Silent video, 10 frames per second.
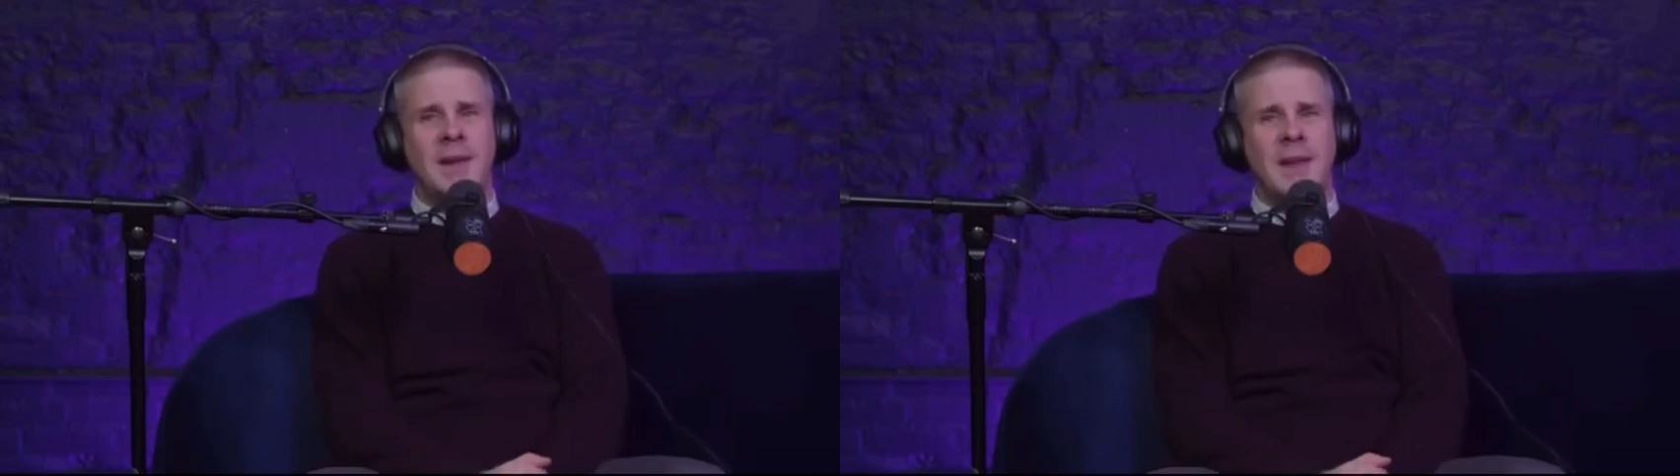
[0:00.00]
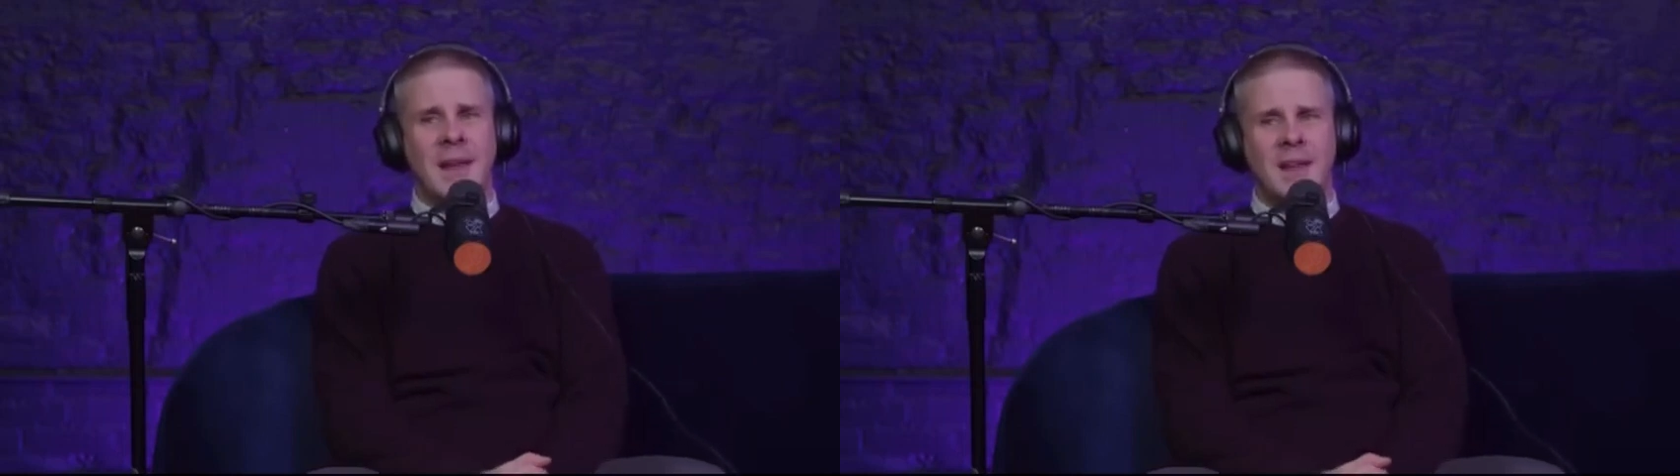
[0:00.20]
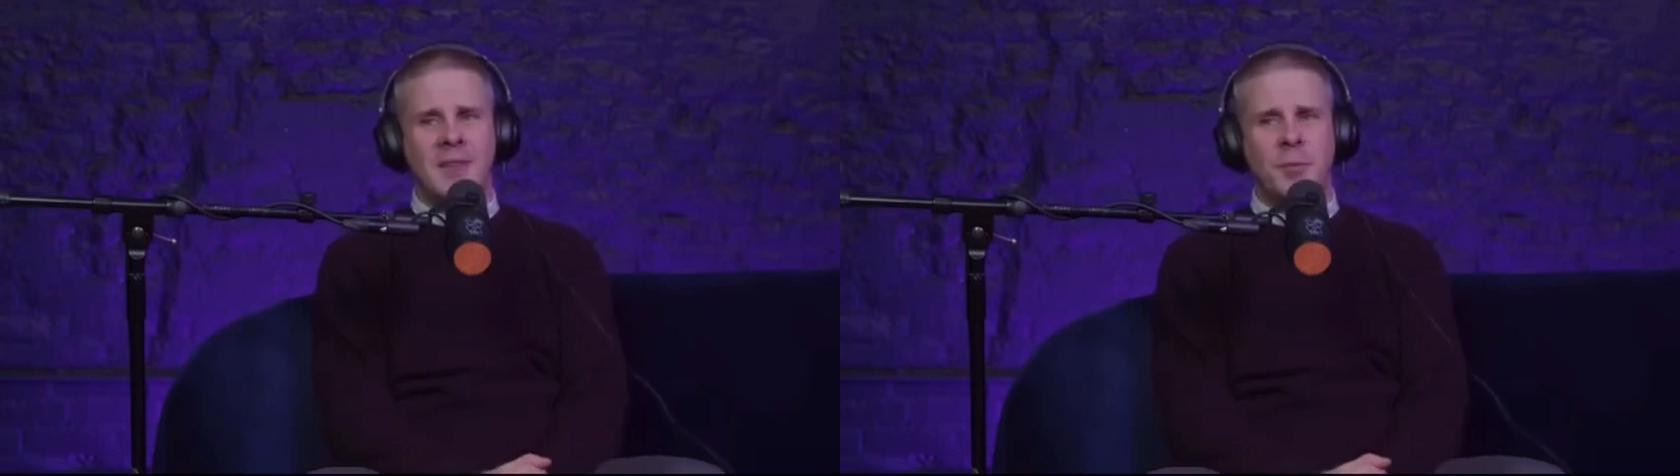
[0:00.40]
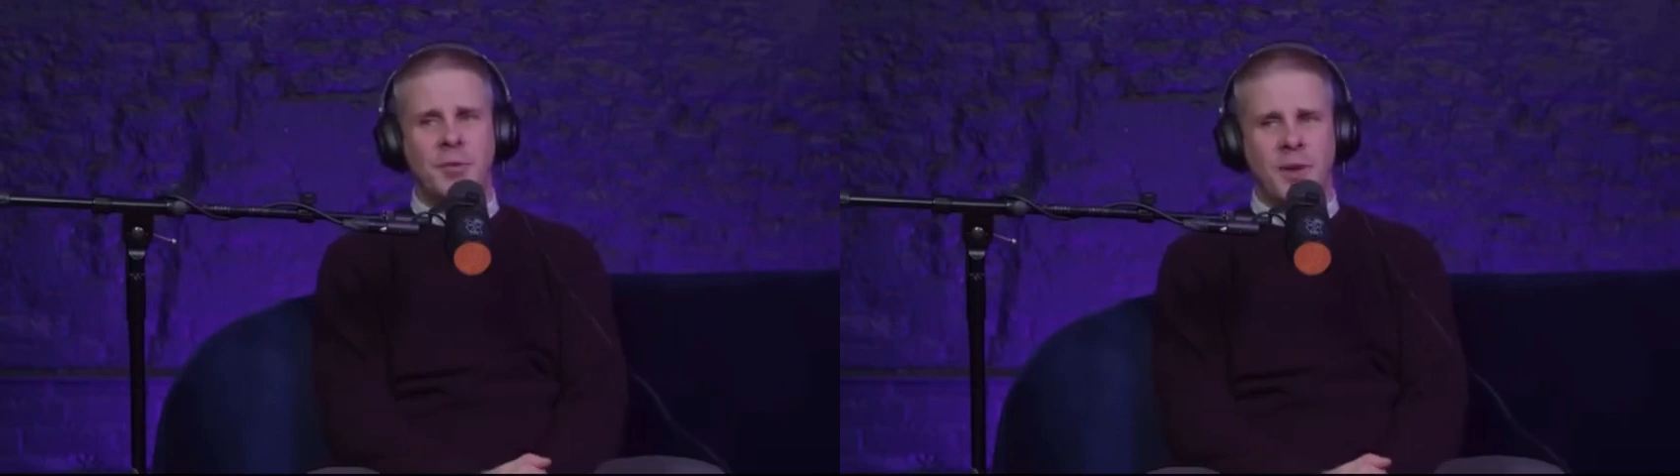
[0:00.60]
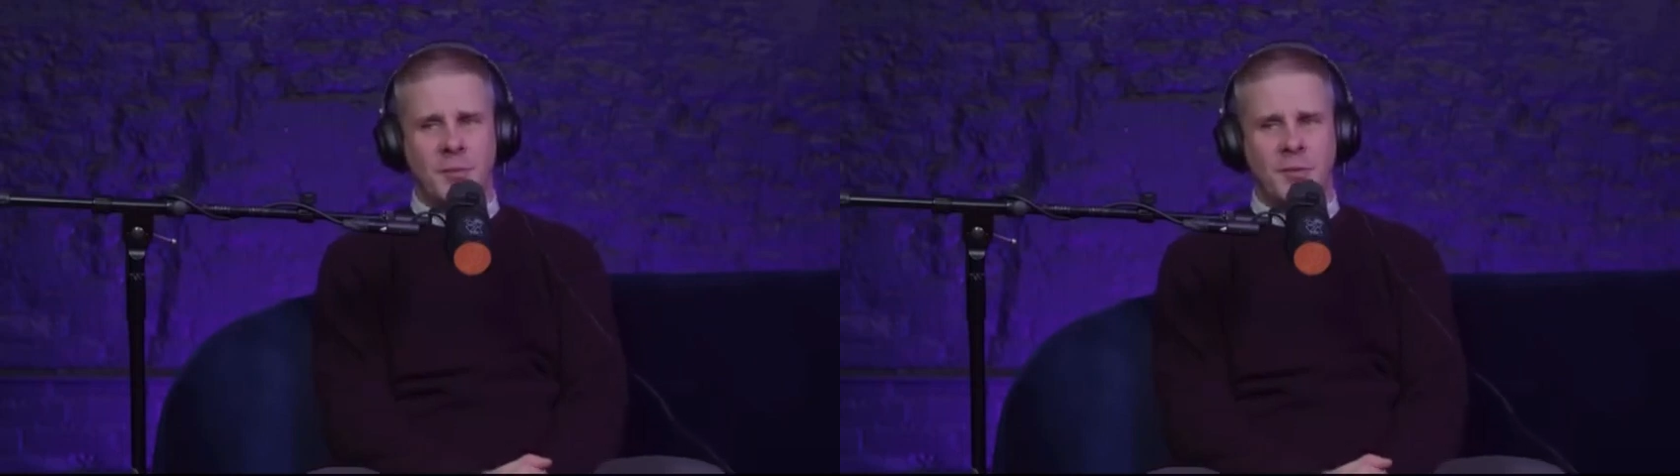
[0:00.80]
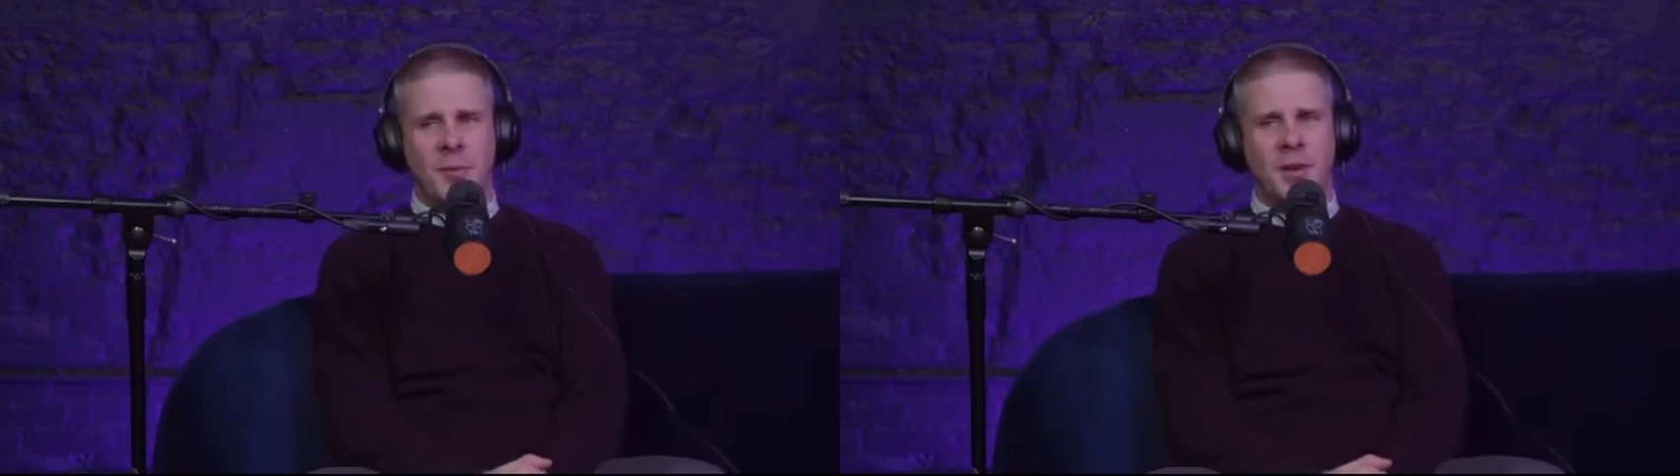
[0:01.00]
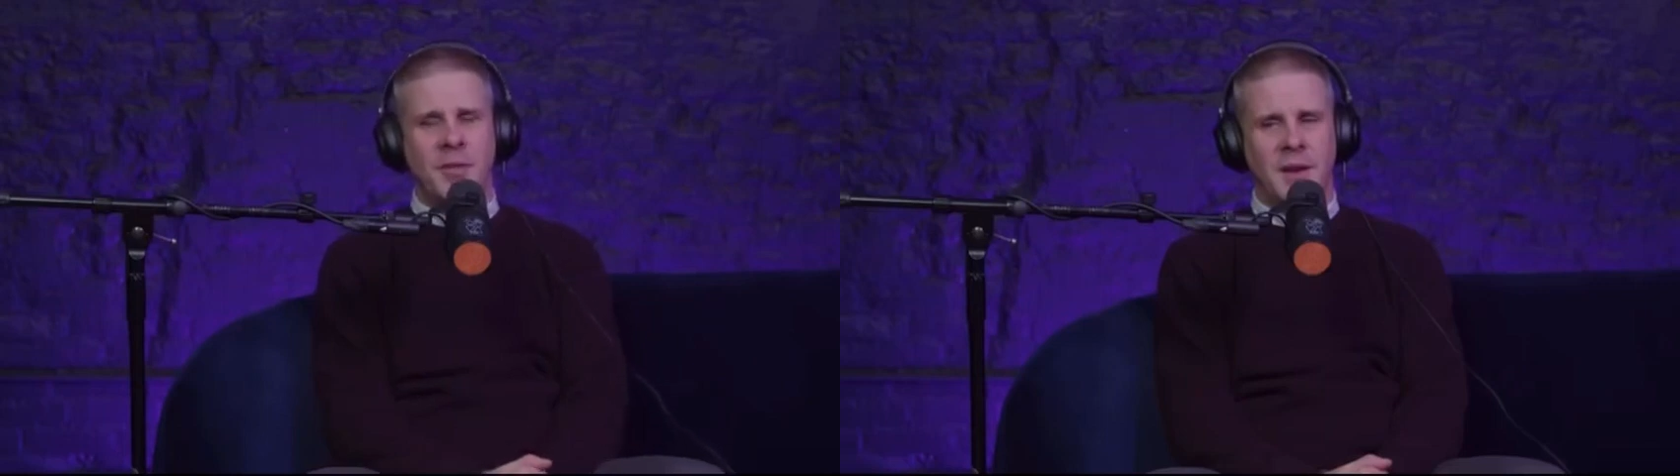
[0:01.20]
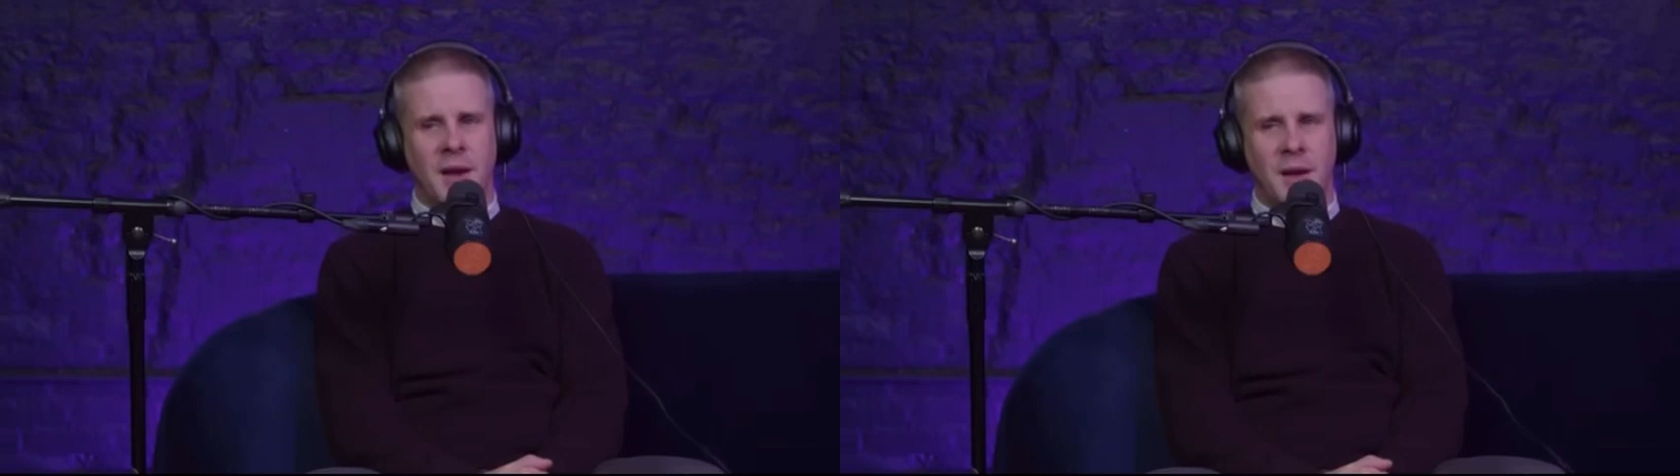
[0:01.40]
negative perceptions about the
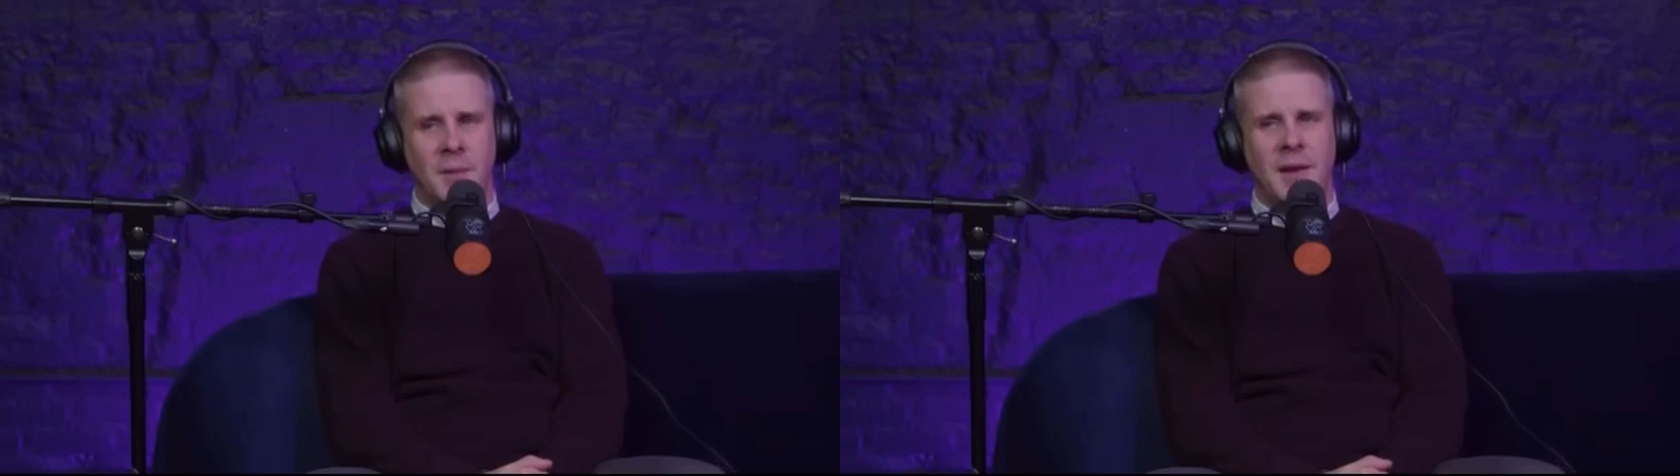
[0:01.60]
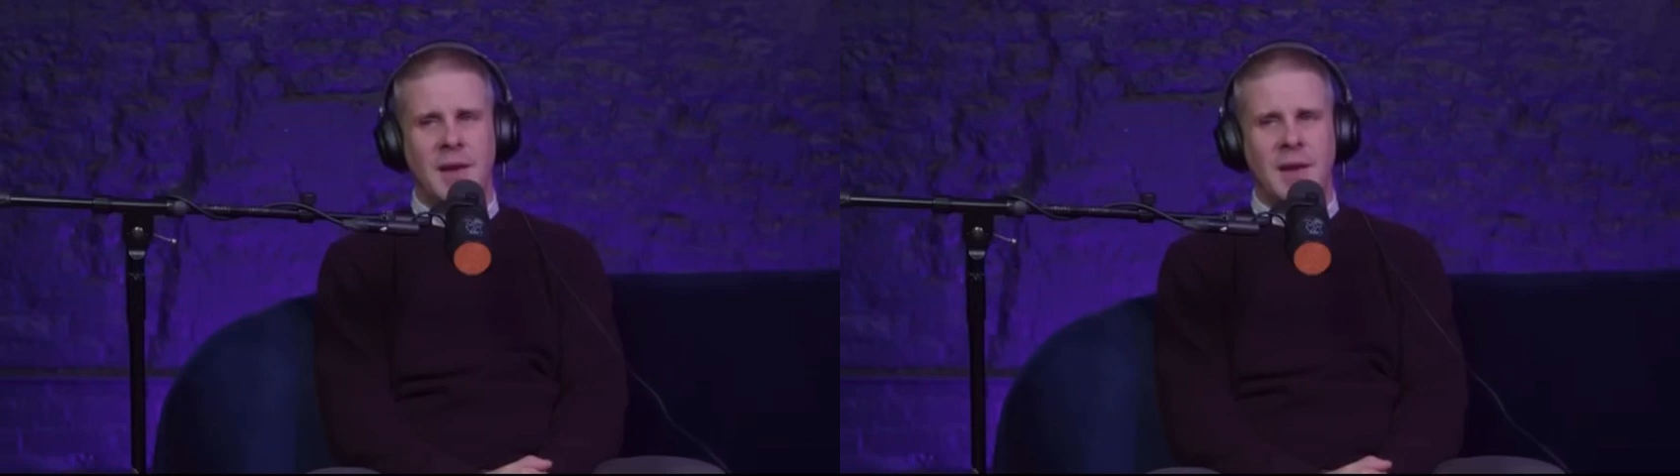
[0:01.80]
economy,